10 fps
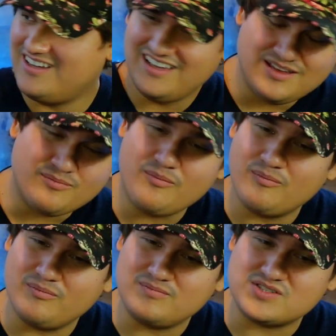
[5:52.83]

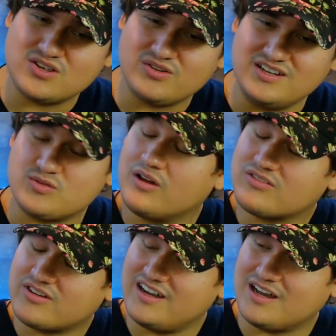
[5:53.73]
So in
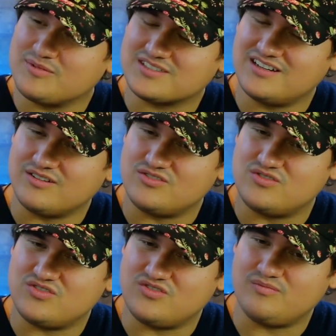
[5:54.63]
twelfth grade, I was gonna
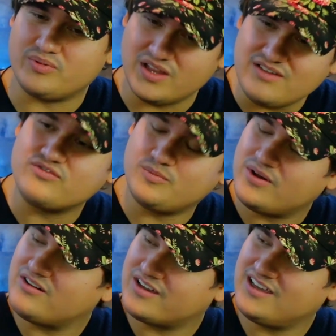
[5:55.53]
play
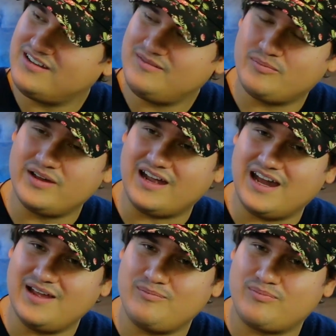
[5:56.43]
football again. Okay,
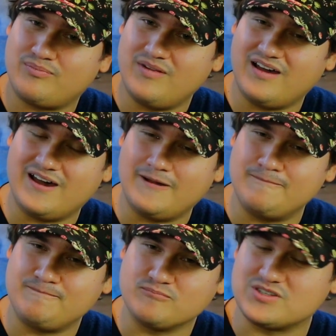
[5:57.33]
but I
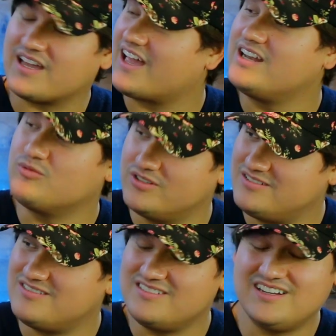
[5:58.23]
um, was at
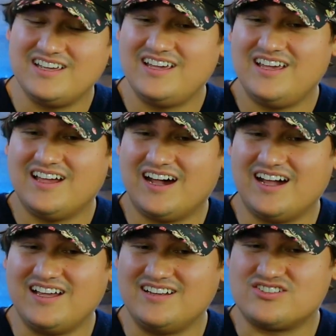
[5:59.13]
Kennywood.
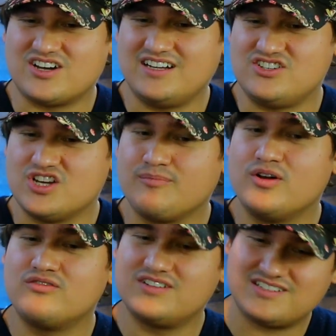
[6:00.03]
I tried to jump
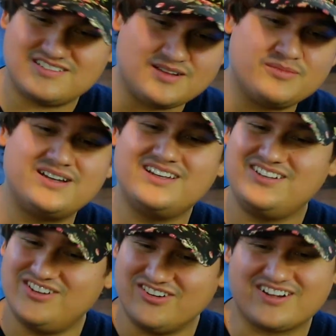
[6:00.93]
over somebody,
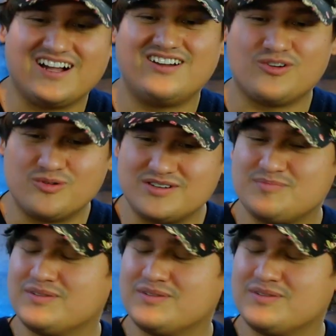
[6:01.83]
you know, kind of horse